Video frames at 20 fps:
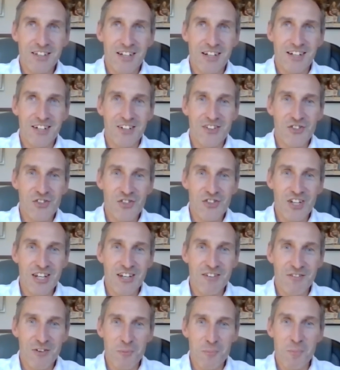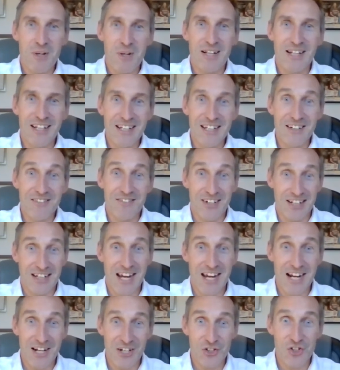can conceive and believe, it
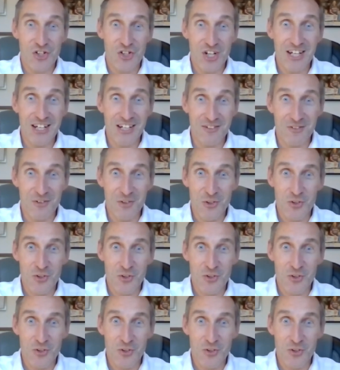can achieve.